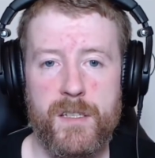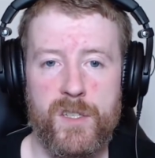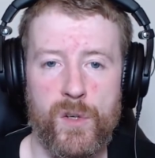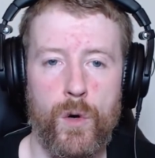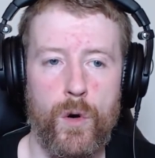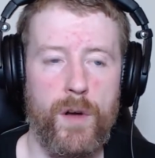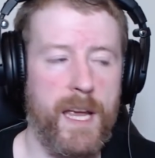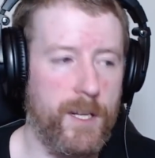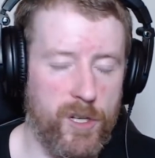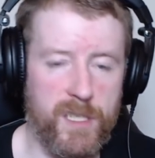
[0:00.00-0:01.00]
So
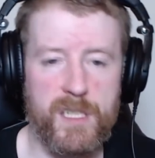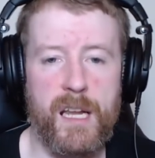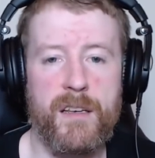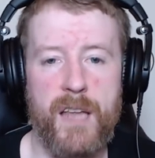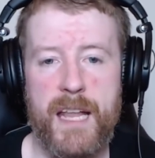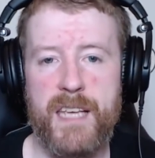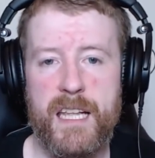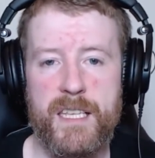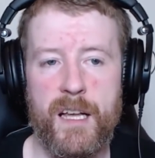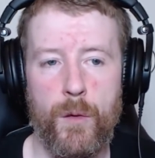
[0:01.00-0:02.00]
interesting
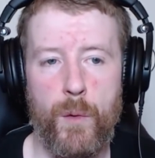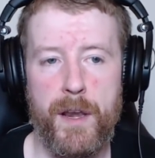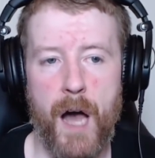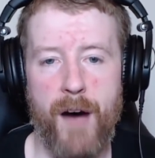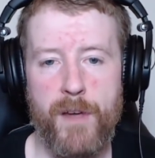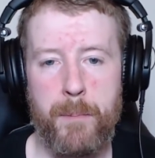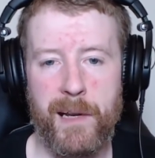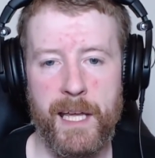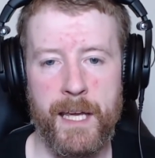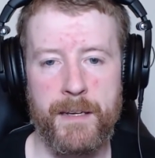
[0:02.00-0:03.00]
detail when Na'Vi
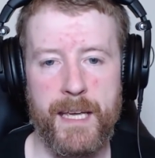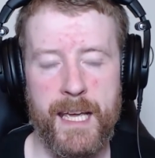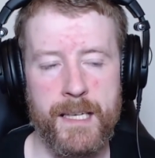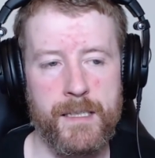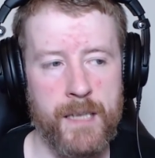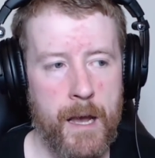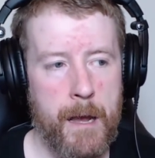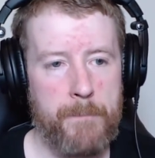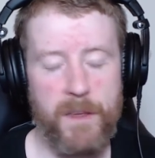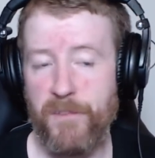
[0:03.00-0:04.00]
played is
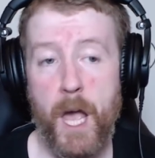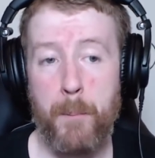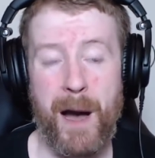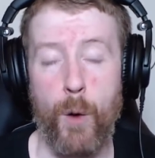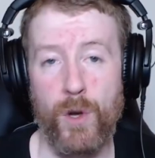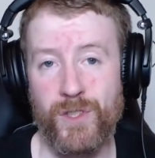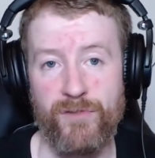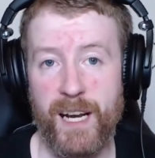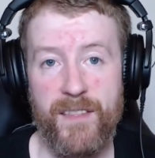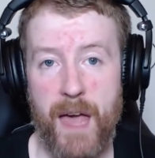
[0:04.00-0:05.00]
the firepower wasn't
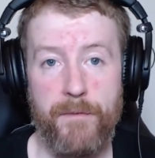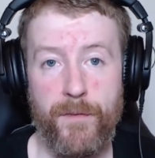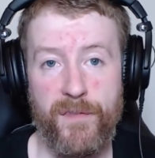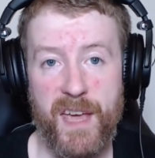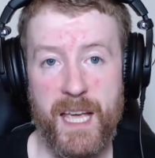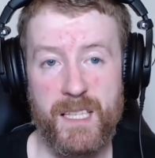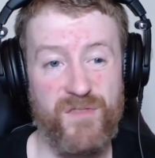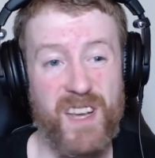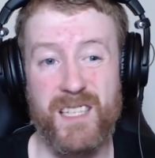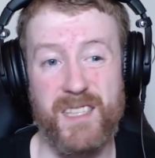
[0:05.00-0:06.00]
really there for FaZe.
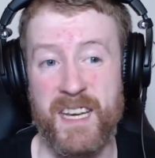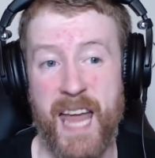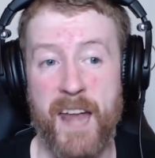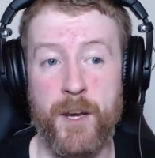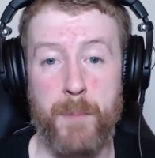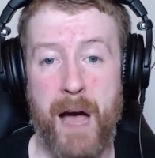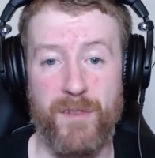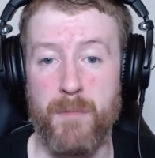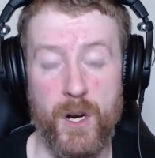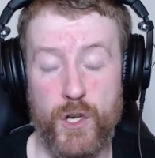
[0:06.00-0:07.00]
FaZe didn't end up
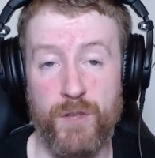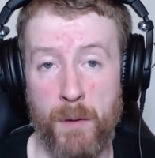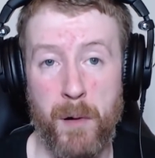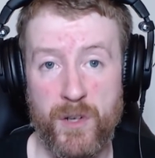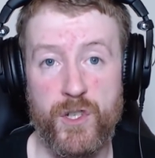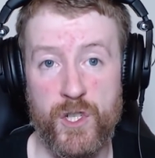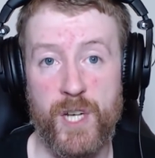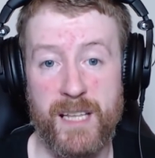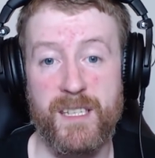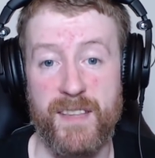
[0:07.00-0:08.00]
having much of a puncher's
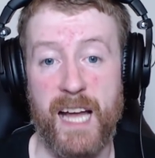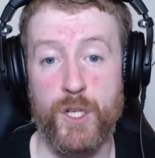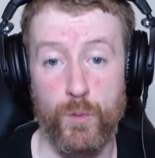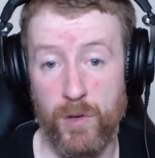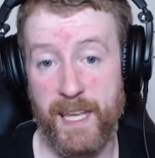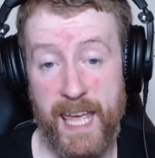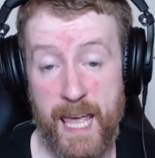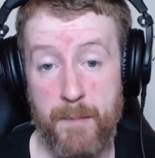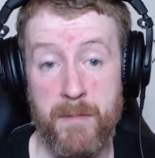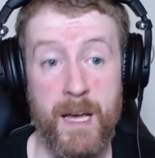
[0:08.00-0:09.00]
chance in the actual
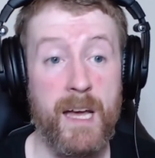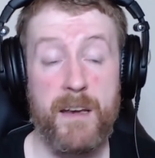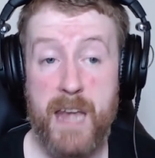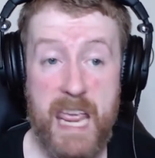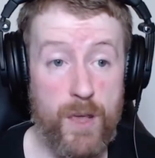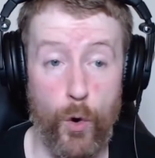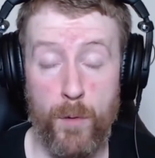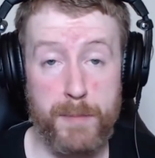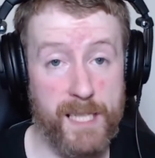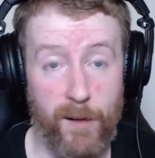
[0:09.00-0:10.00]
game. Nico
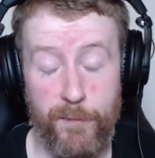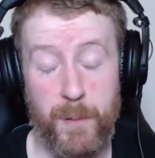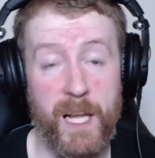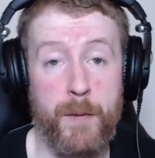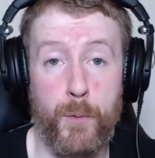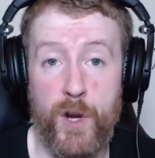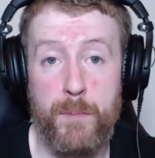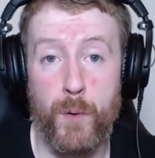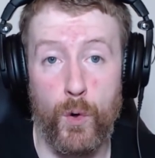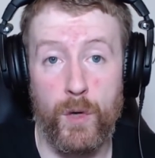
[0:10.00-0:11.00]
himself played pretty
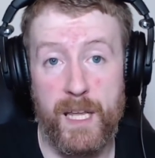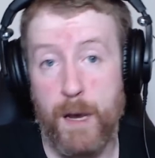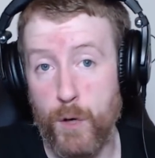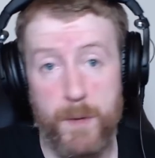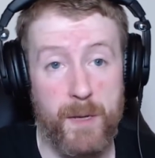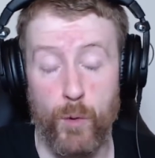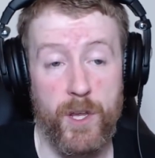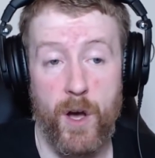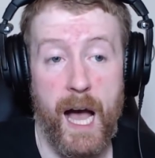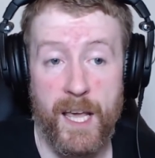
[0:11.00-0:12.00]
poorly. That would have been one
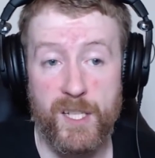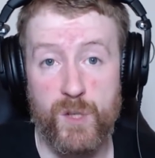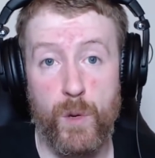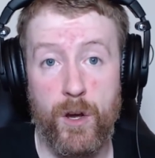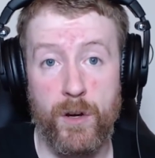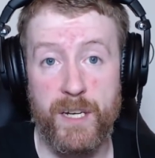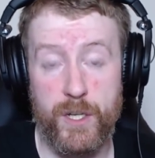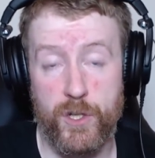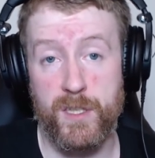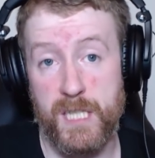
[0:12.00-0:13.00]
of your highest win
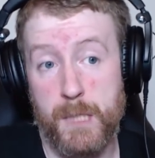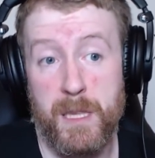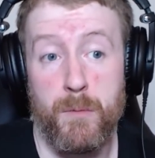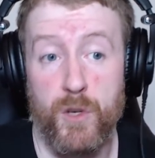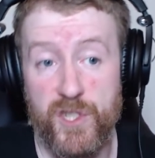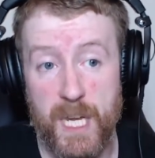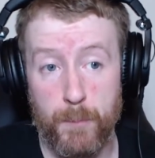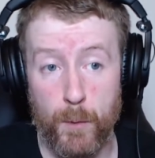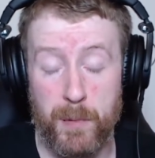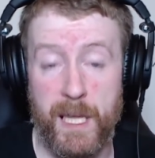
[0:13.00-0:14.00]
conditions. He's been the most
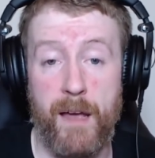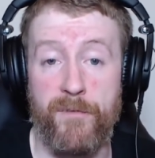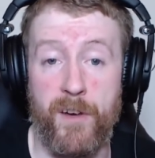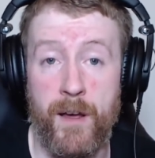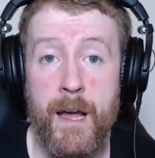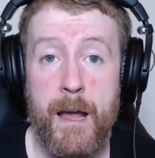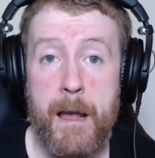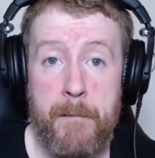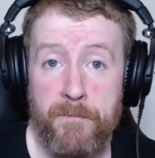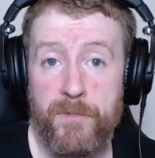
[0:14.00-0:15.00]
stable player for
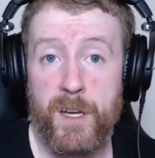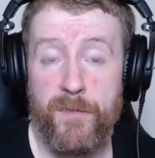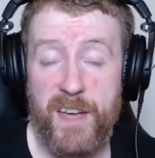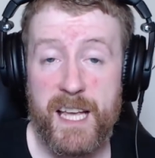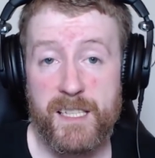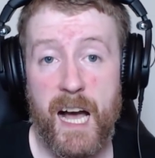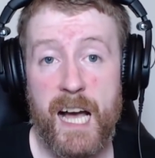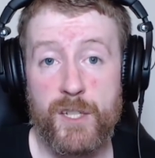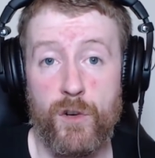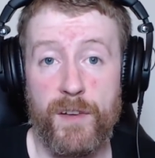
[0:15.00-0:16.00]
the FaZe
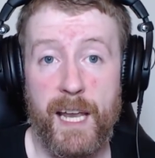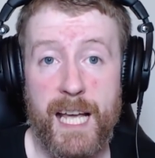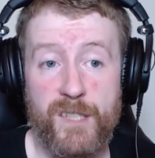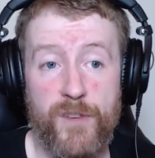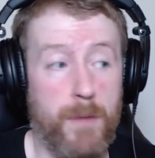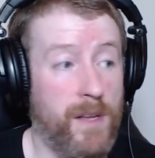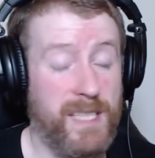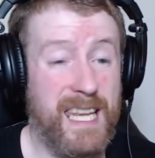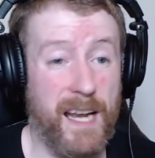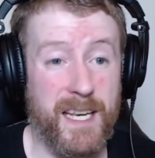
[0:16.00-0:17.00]
guys over the last few months.
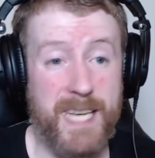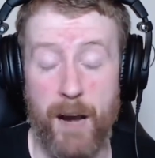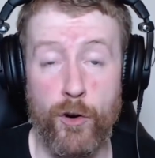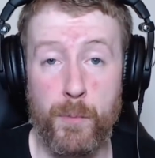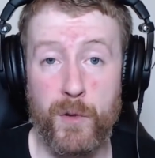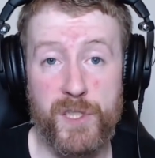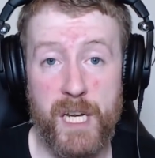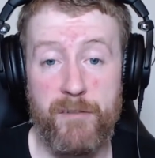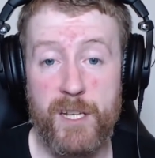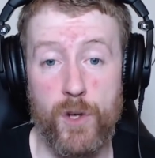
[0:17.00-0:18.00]
He had a terrible
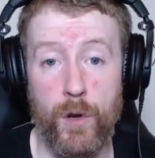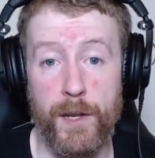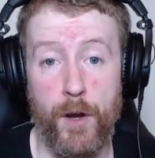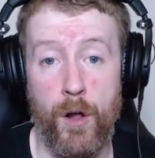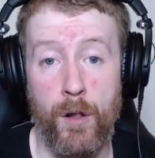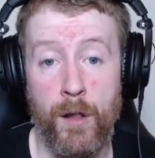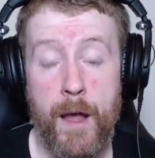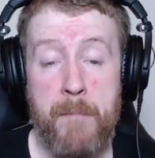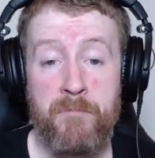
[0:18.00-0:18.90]
series all in all.